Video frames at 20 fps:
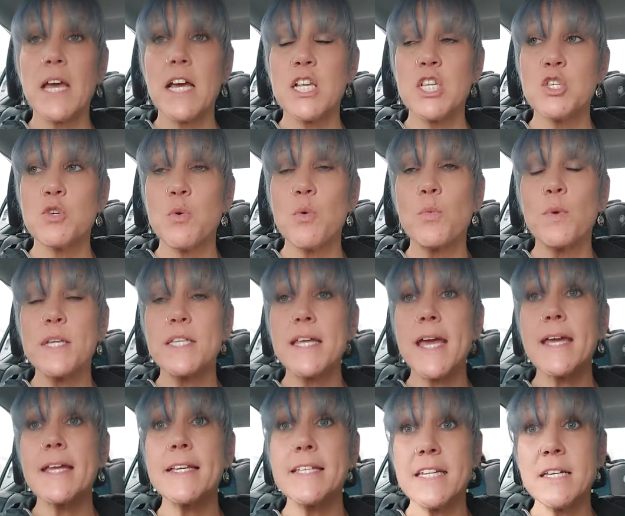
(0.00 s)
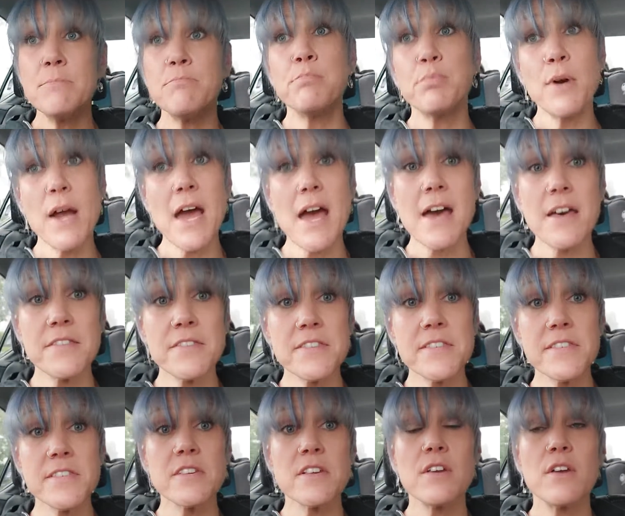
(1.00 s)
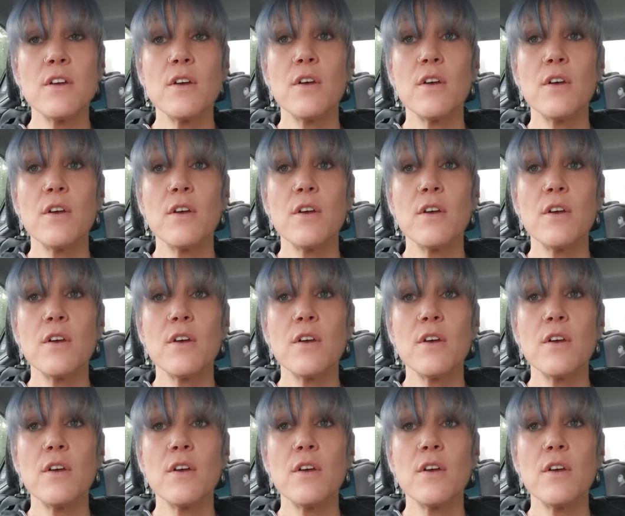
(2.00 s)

And so when we take deep breaths,